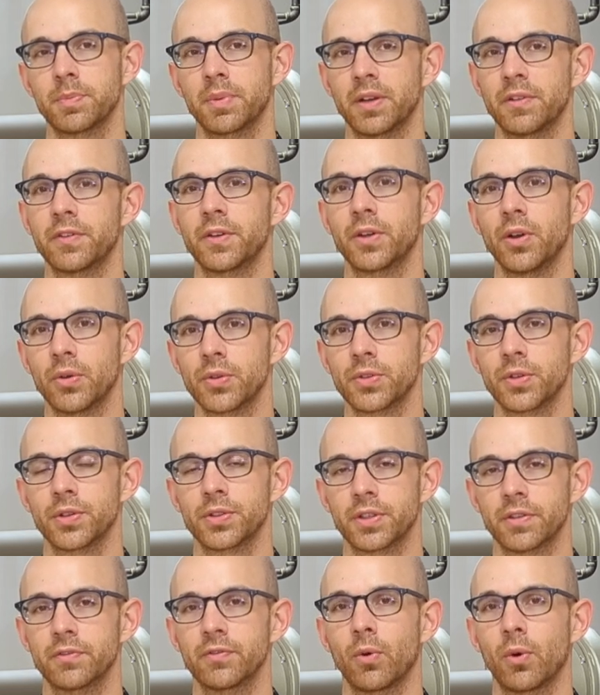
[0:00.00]
but if you go
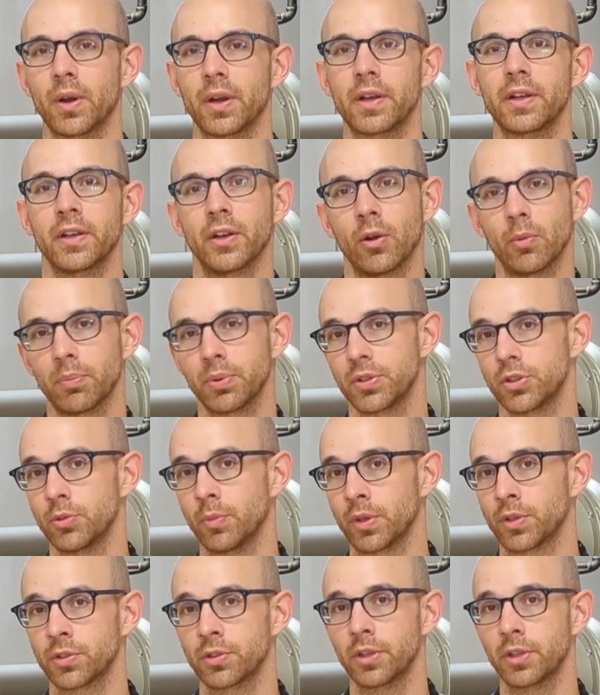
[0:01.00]
searching for it and you don't put too much